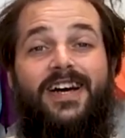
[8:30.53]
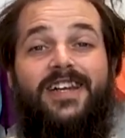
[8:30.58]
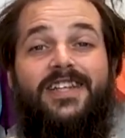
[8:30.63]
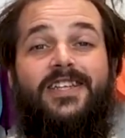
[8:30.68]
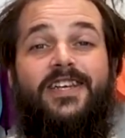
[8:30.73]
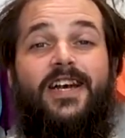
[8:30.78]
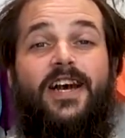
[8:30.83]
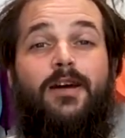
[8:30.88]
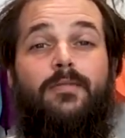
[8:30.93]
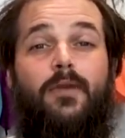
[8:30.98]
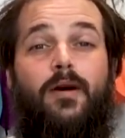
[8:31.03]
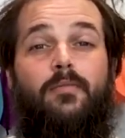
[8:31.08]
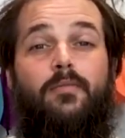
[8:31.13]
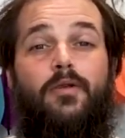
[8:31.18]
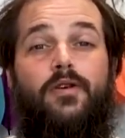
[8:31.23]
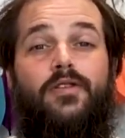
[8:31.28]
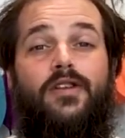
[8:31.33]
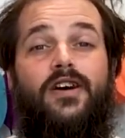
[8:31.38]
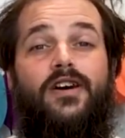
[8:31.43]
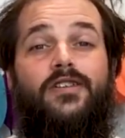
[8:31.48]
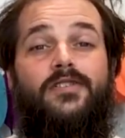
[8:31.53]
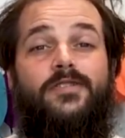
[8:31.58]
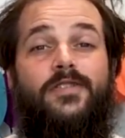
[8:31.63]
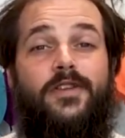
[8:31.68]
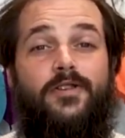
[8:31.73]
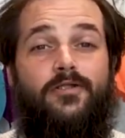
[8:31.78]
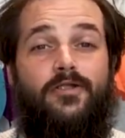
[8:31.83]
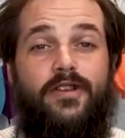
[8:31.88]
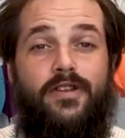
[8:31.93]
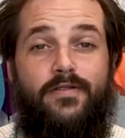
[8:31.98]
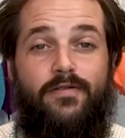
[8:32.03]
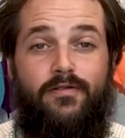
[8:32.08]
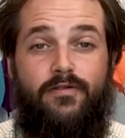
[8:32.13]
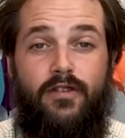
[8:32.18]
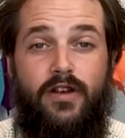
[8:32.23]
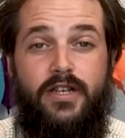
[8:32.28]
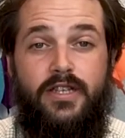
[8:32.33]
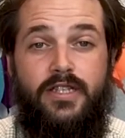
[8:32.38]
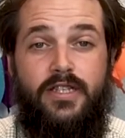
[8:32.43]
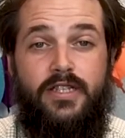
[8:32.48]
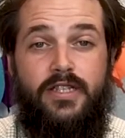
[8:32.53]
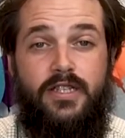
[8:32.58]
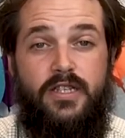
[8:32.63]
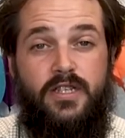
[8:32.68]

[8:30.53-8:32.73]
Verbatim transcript: to come up with alliterative phrases.